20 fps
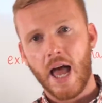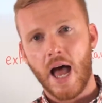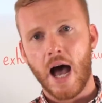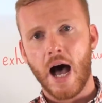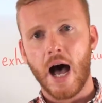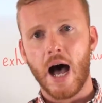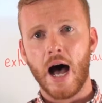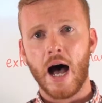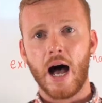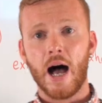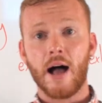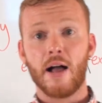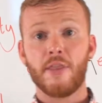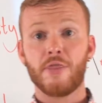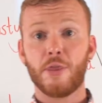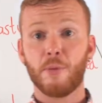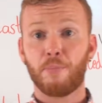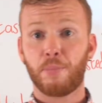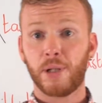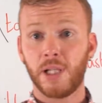
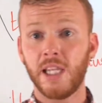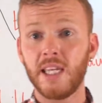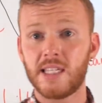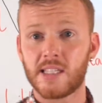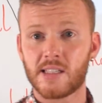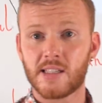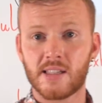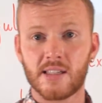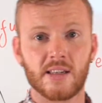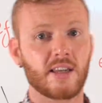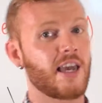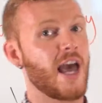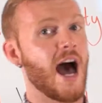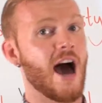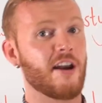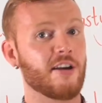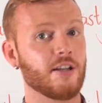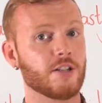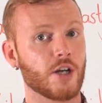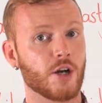The police
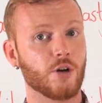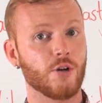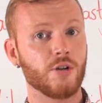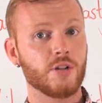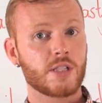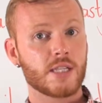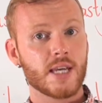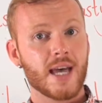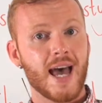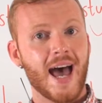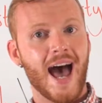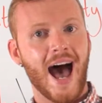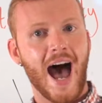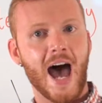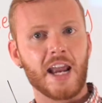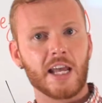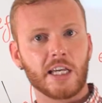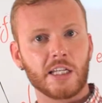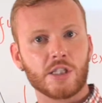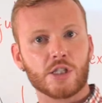carried out
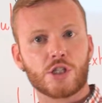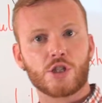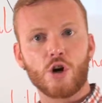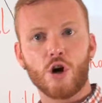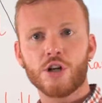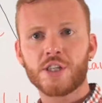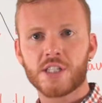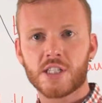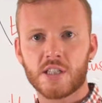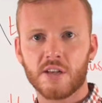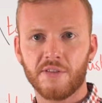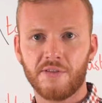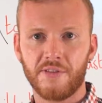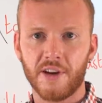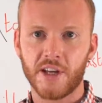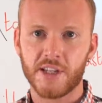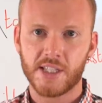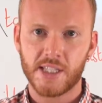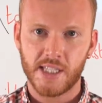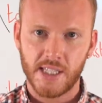an
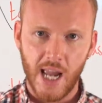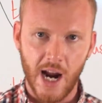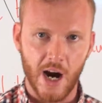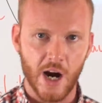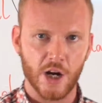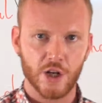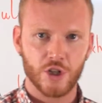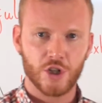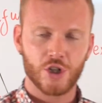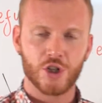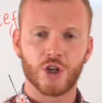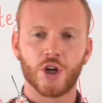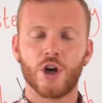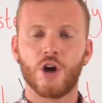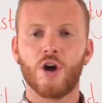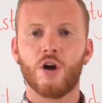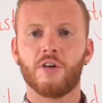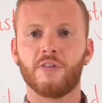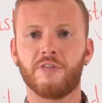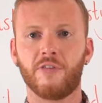exhaustive search
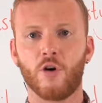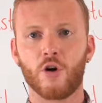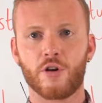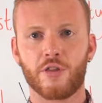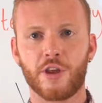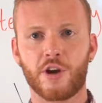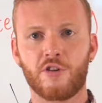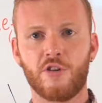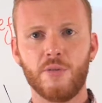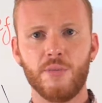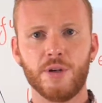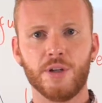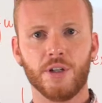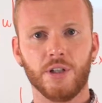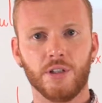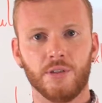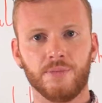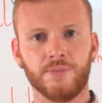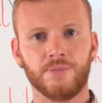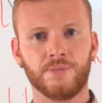for the
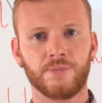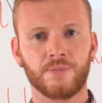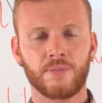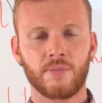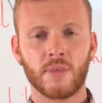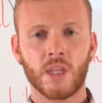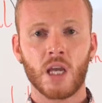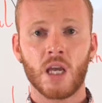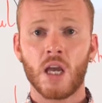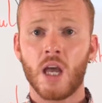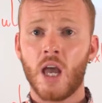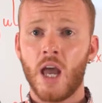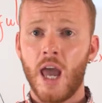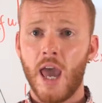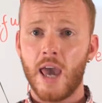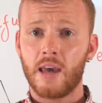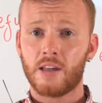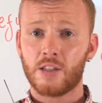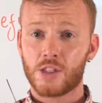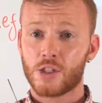criminal.
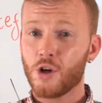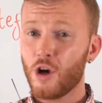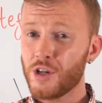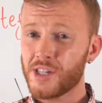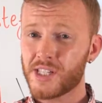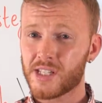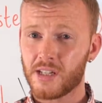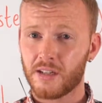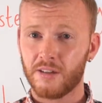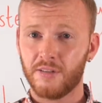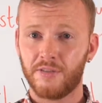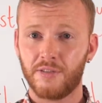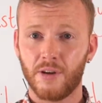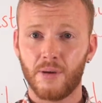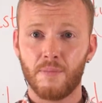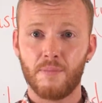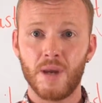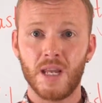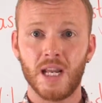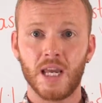Exhaustive
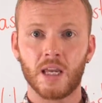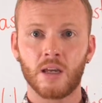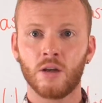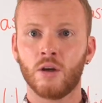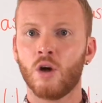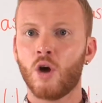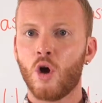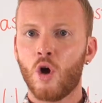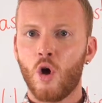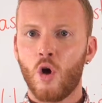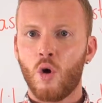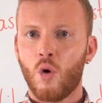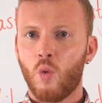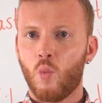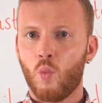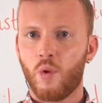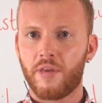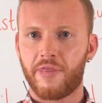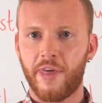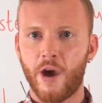meaning
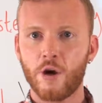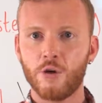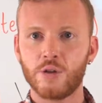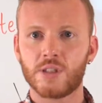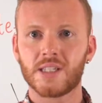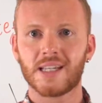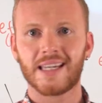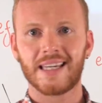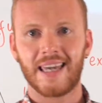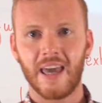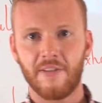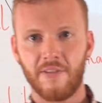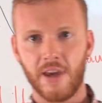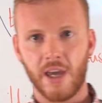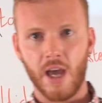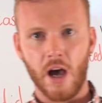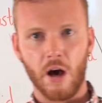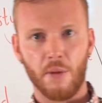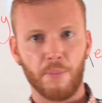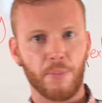without
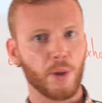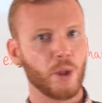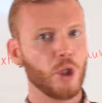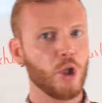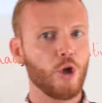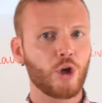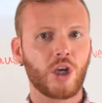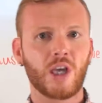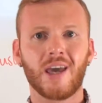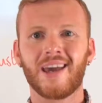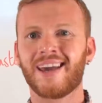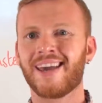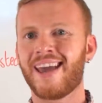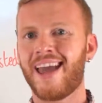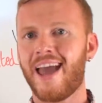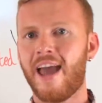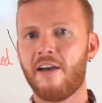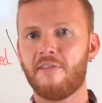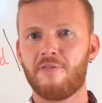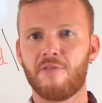giving up,
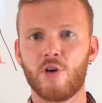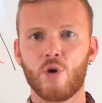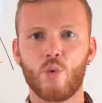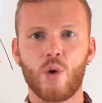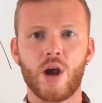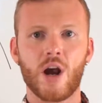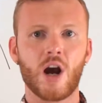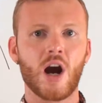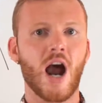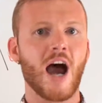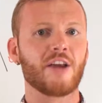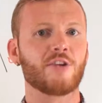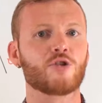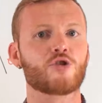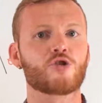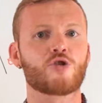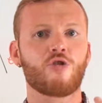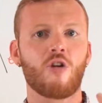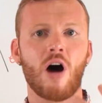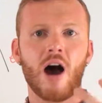looking everywhere and
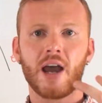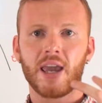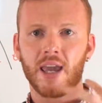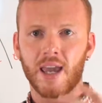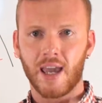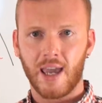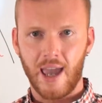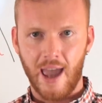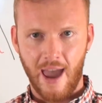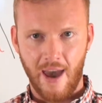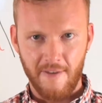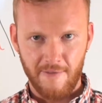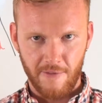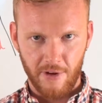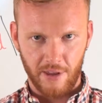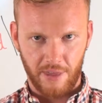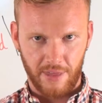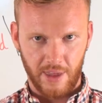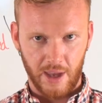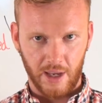trying
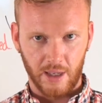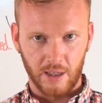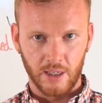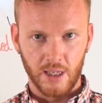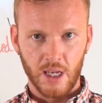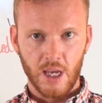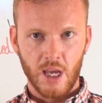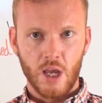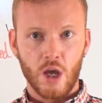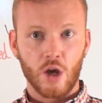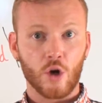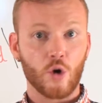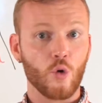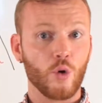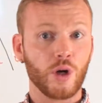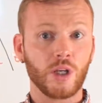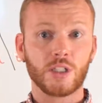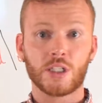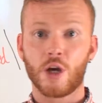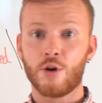everything,
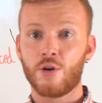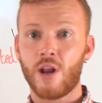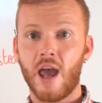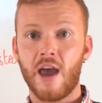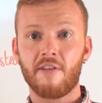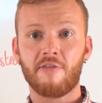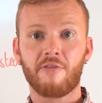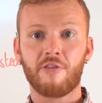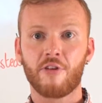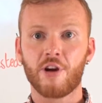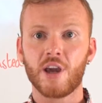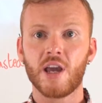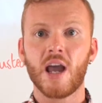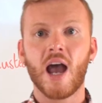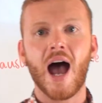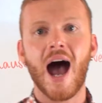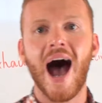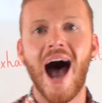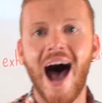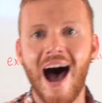going down every
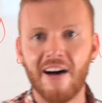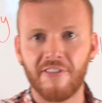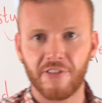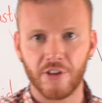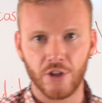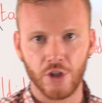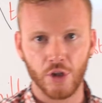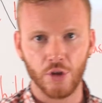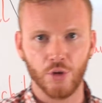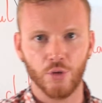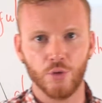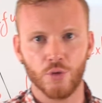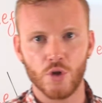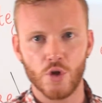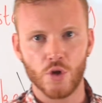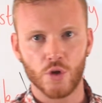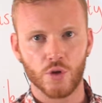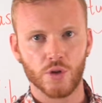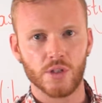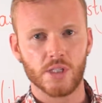avenue,
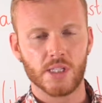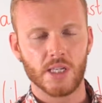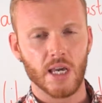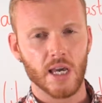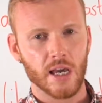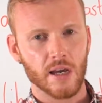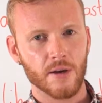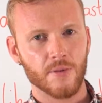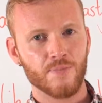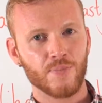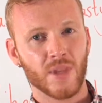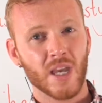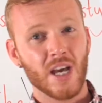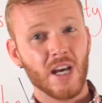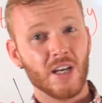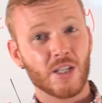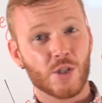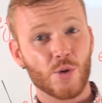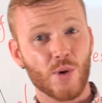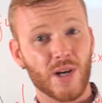you could say.
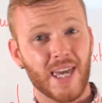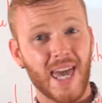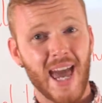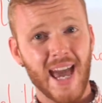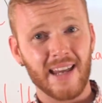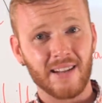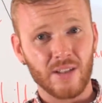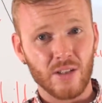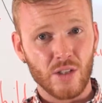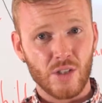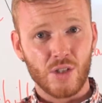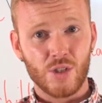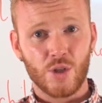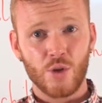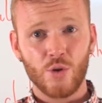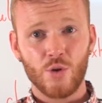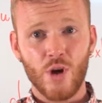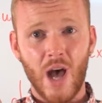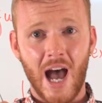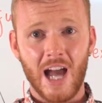So again,
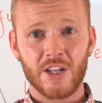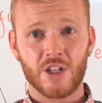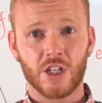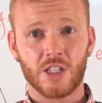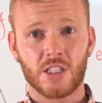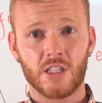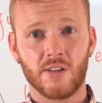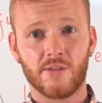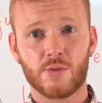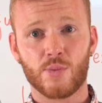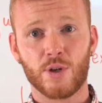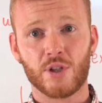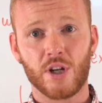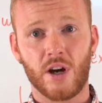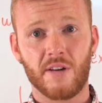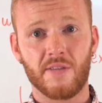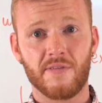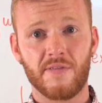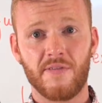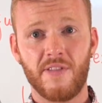2 adjectives which
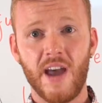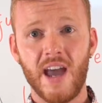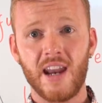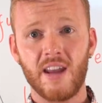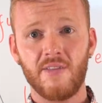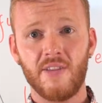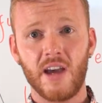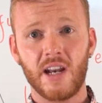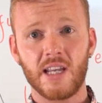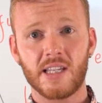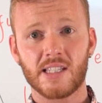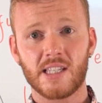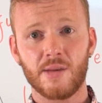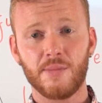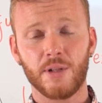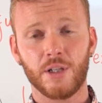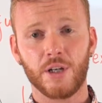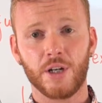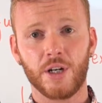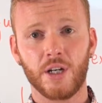are very, very
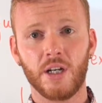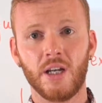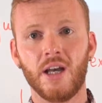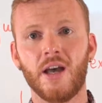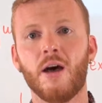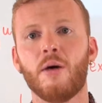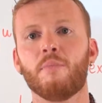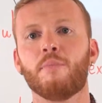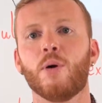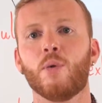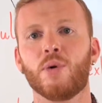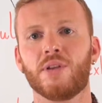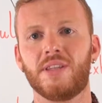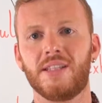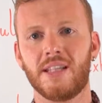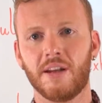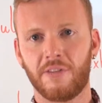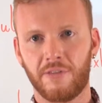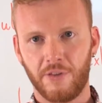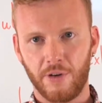similar, but with
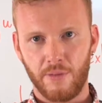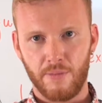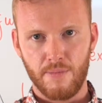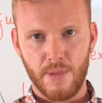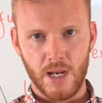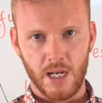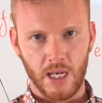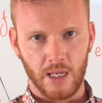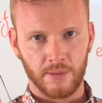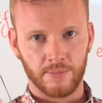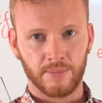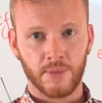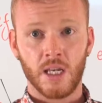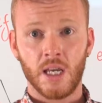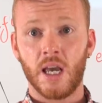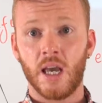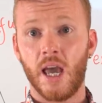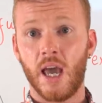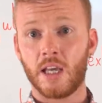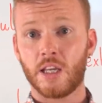different meaning.
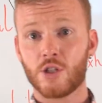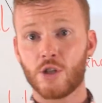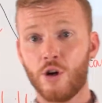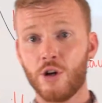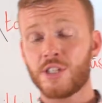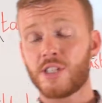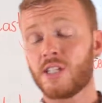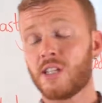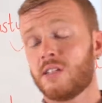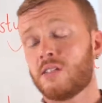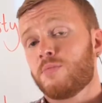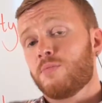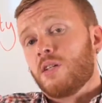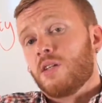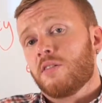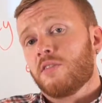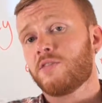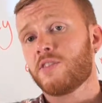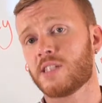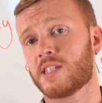Exhausted,
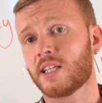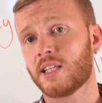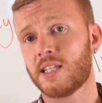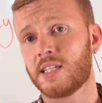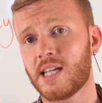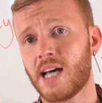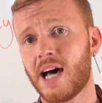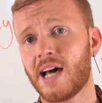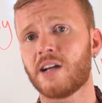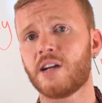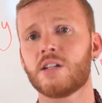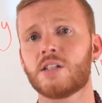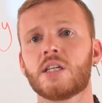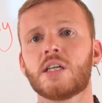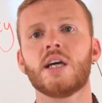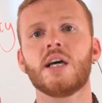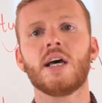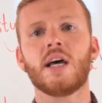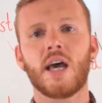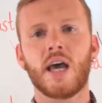meaning physically tired.
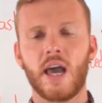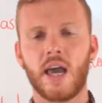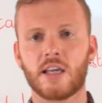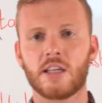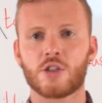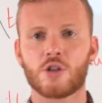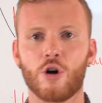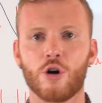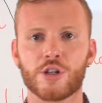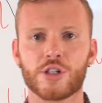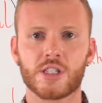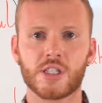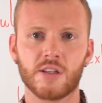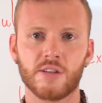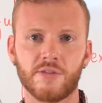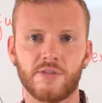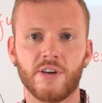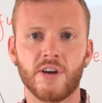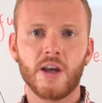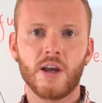
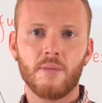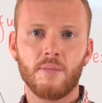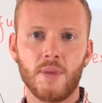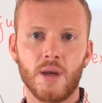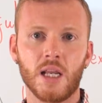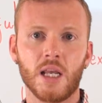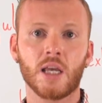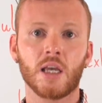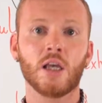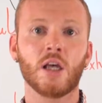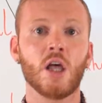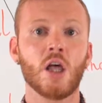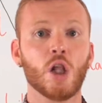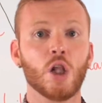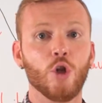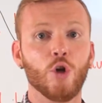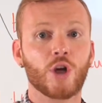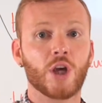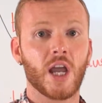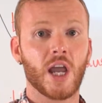Exhaustive, meaning
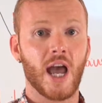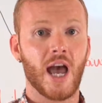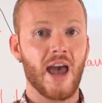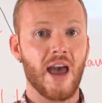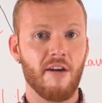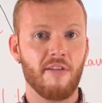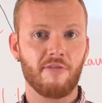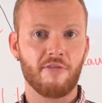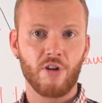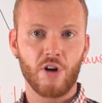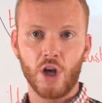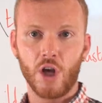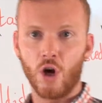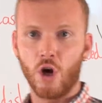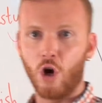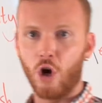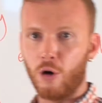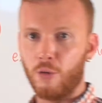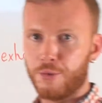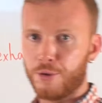looking at every
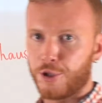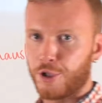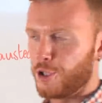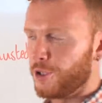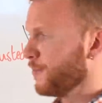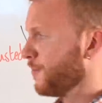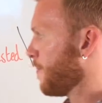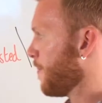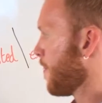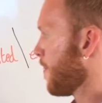option.